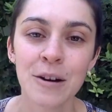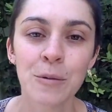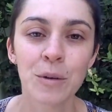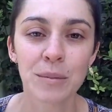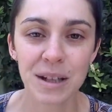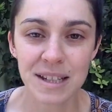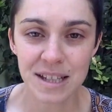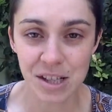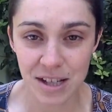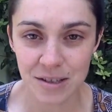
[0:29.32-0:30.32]
What I'm going to
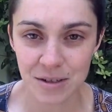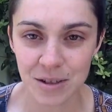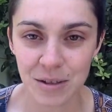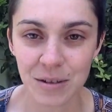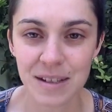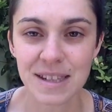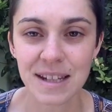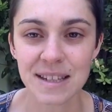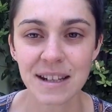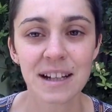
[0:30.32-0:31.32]
suggest you do is set
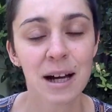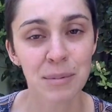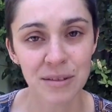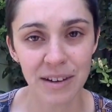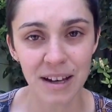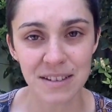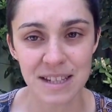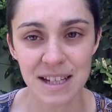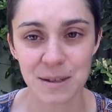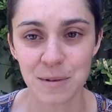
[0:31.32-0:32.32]
aside a couple of hours
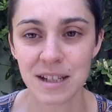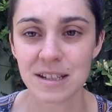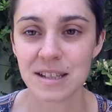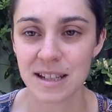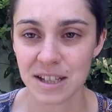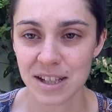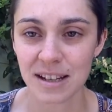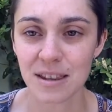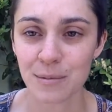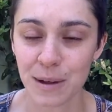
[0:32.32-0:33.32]
next week to sketch
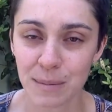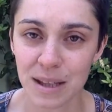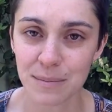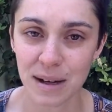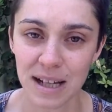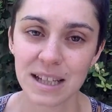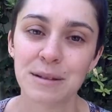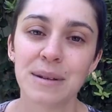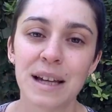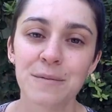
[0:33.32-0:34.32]
out a 3-month
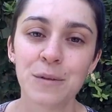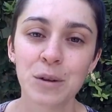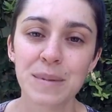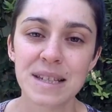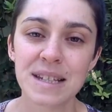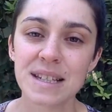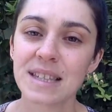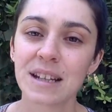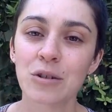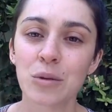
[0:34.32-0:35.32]
marketing plan for your business
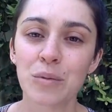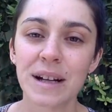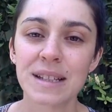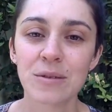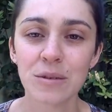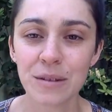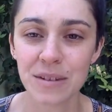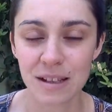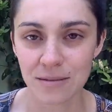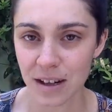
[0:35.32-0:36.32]
that incorporates all of
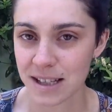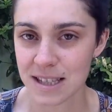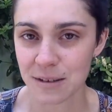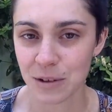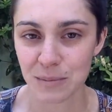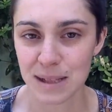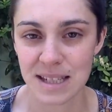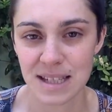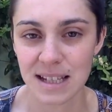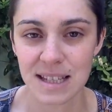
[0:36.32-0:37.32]
the advice that we've been
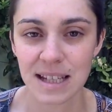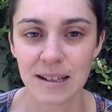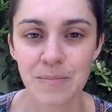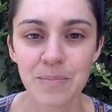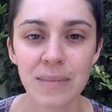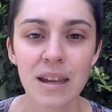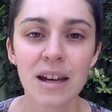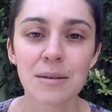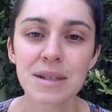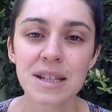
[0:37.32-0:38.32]
discussing.
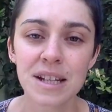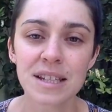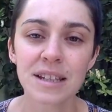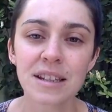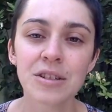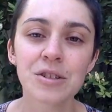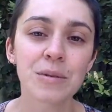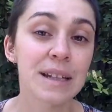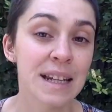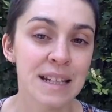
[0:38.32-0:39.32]
I'm suggesting that you do
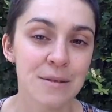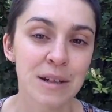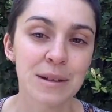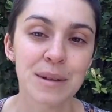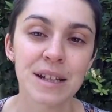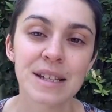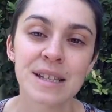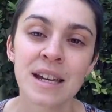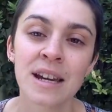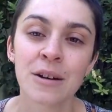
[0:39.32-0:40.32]
it next week
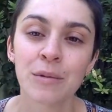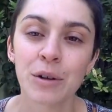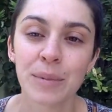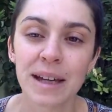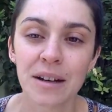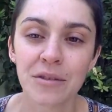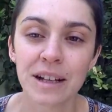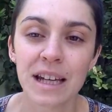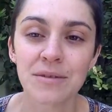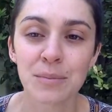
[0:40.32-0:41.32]
because we will be
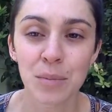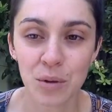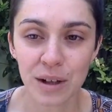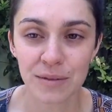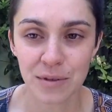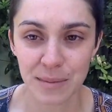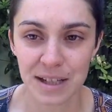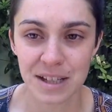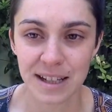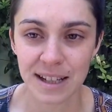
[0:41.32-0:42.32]
covering even more
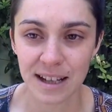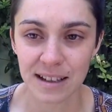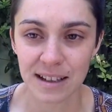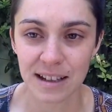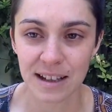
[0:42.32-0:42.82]
information in our